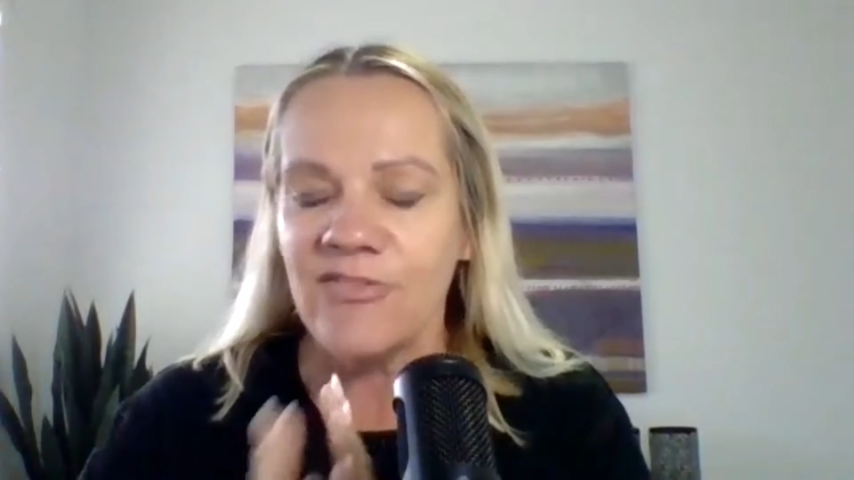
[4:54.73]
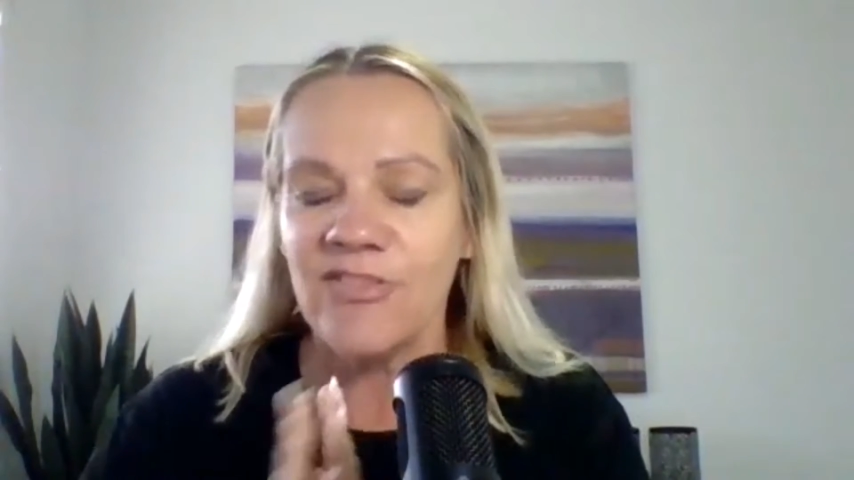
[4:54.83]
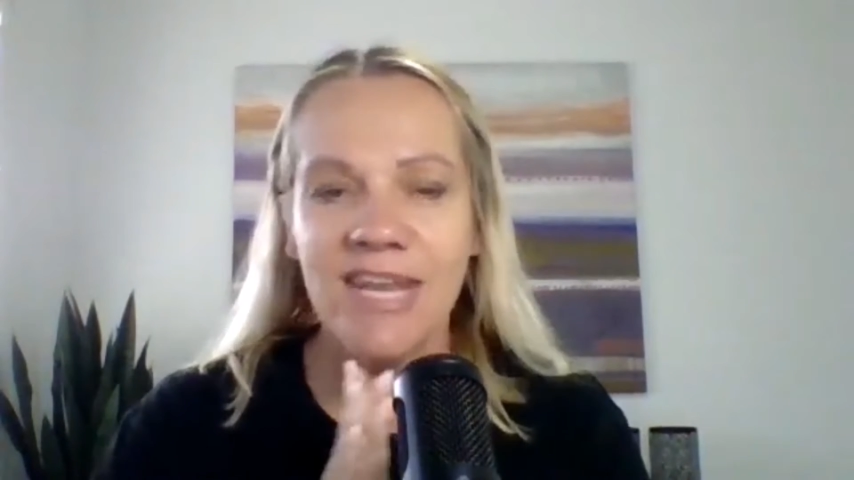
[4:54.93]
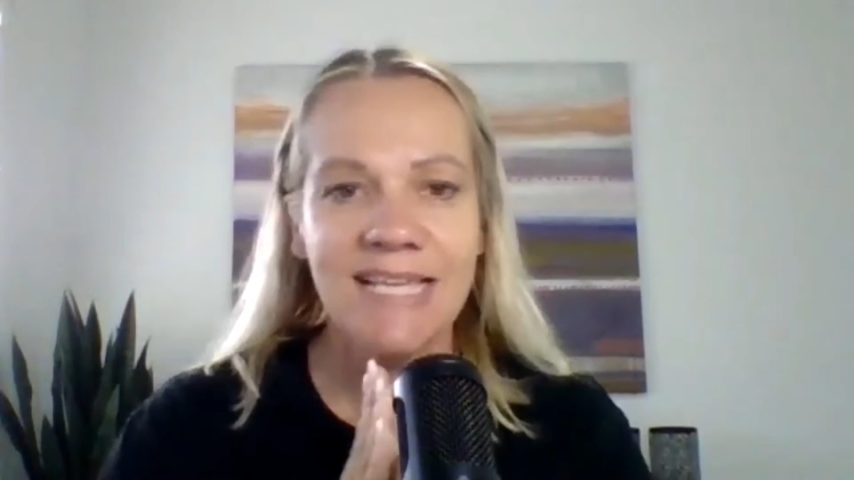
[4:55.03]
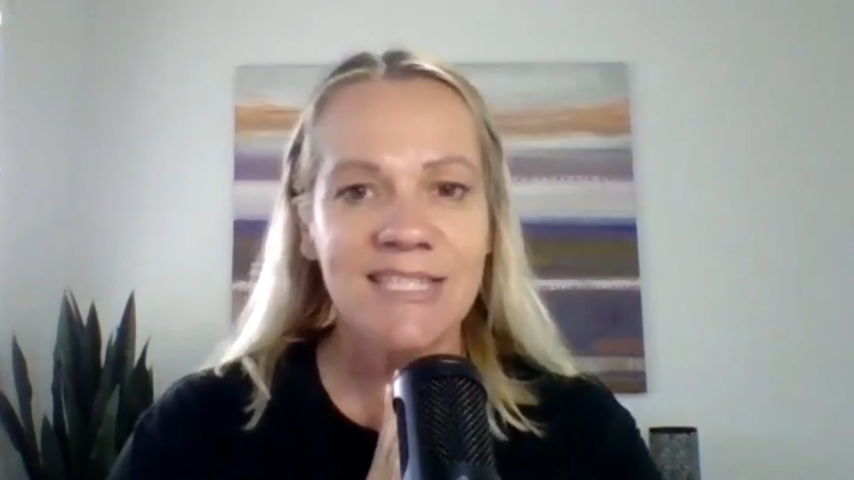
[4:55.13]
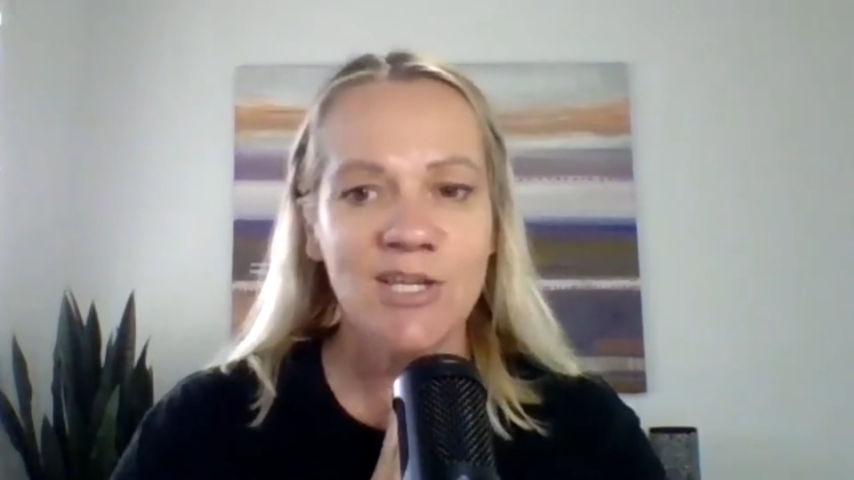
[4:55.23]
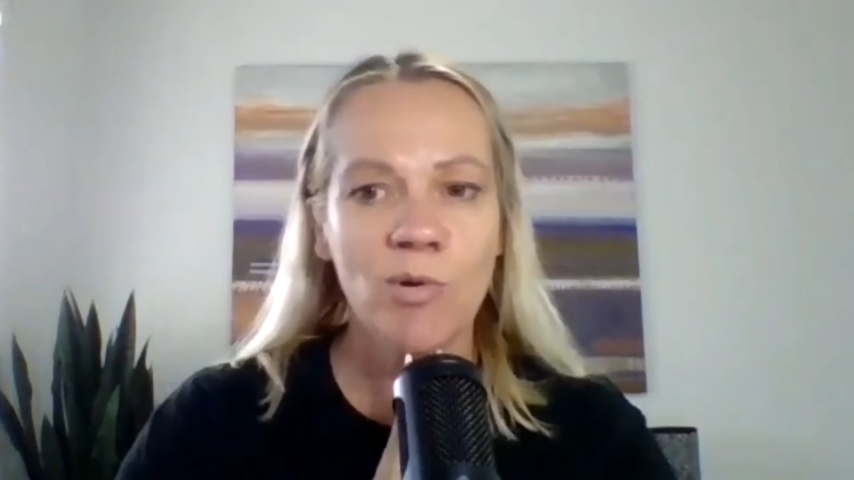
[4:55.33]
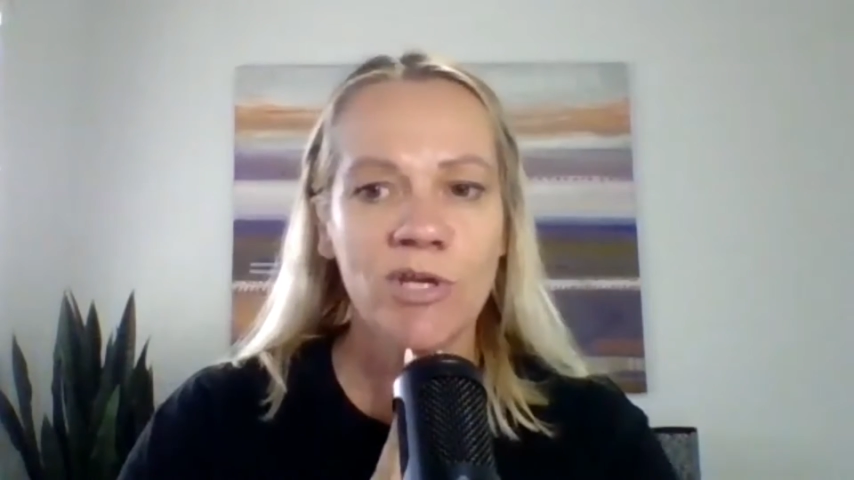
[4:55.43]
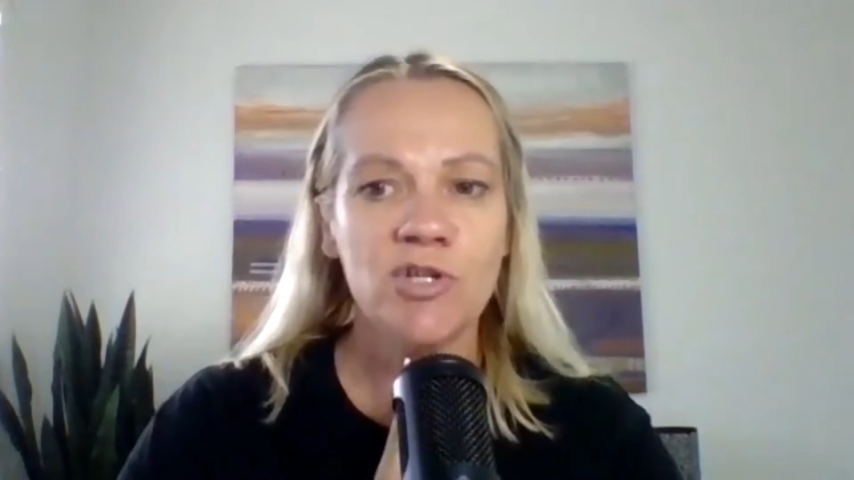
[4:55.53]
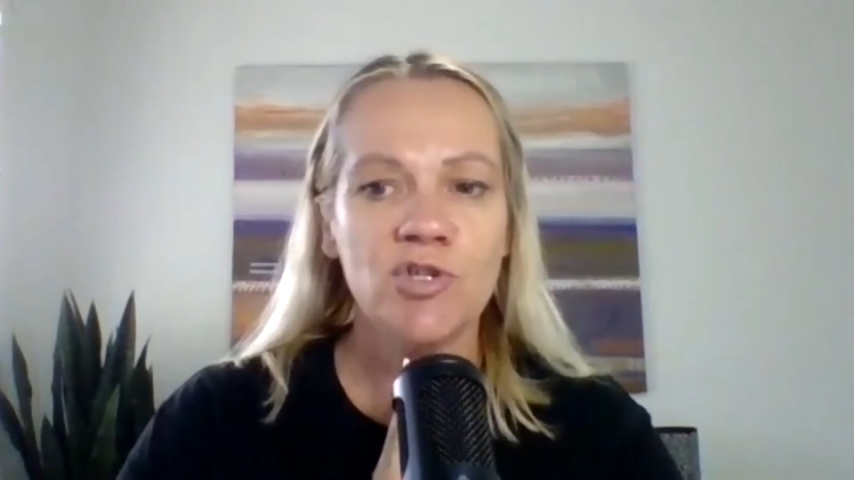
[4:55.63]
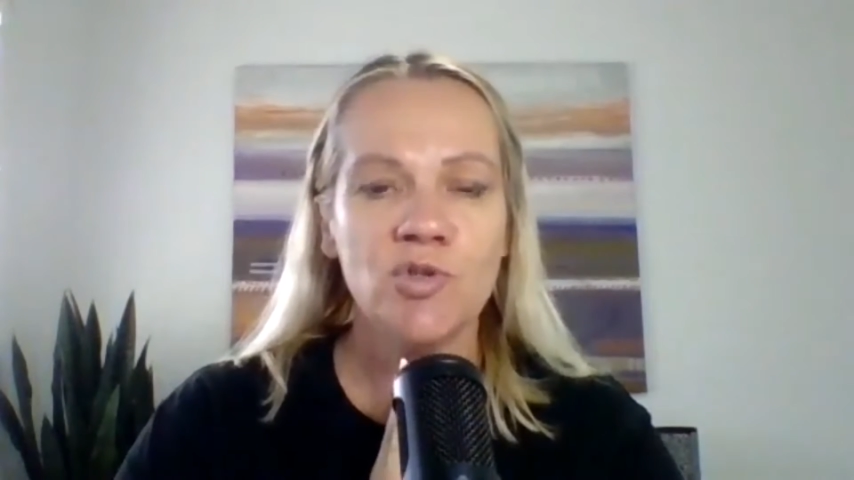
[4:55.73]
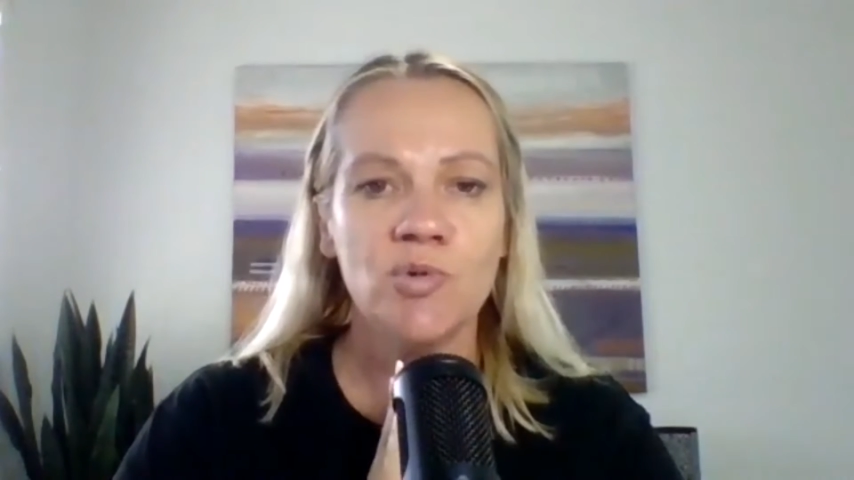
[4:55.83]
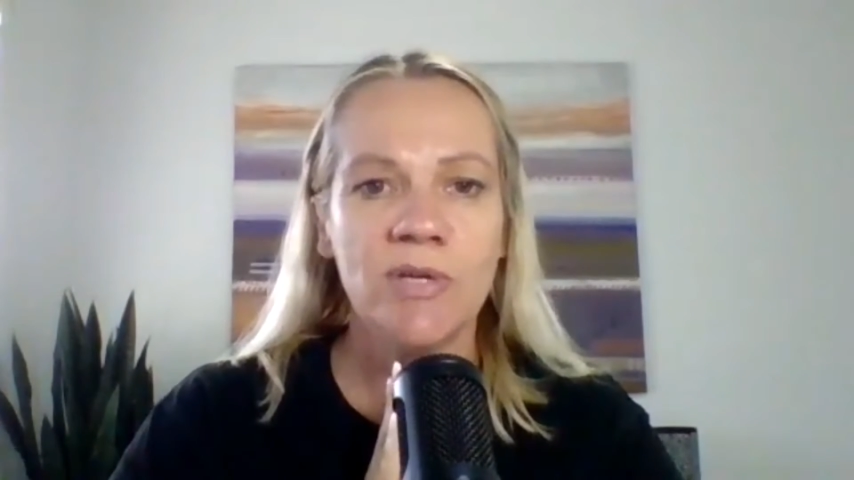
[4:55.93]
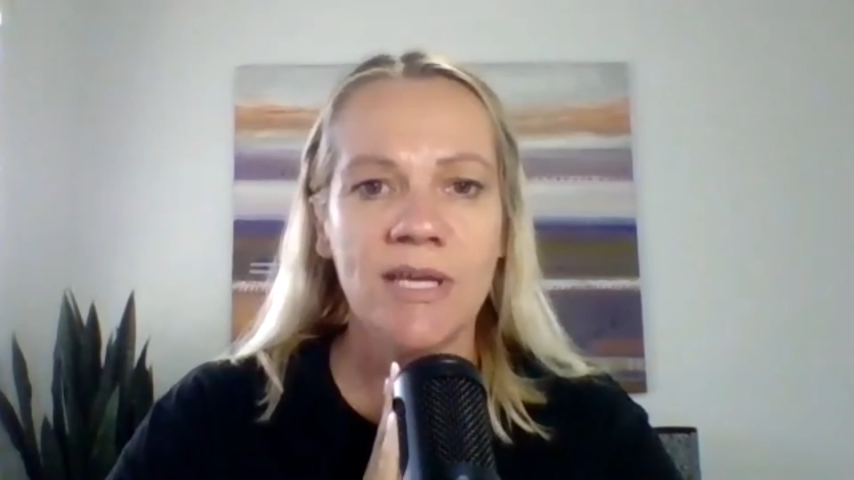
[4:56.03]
The next thing I want you to do